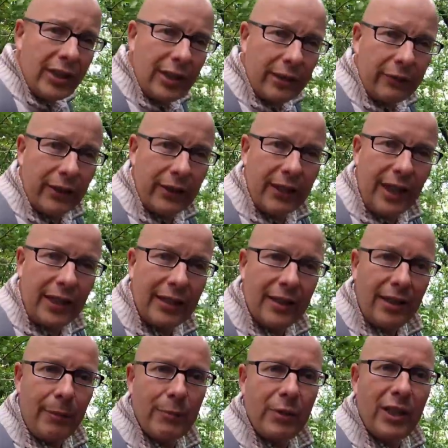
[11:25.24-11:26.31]
as if it says
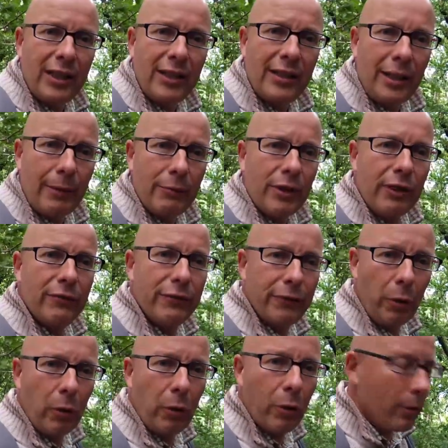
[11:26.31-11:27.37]
seventeen
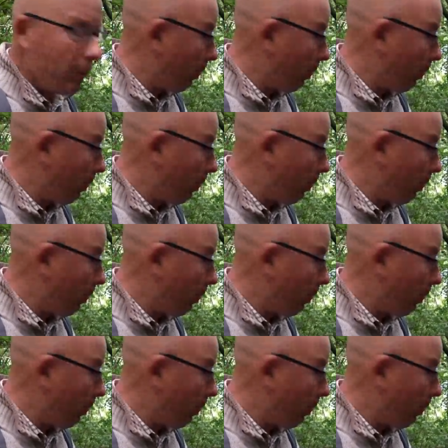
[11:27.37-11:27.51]
seventy-four.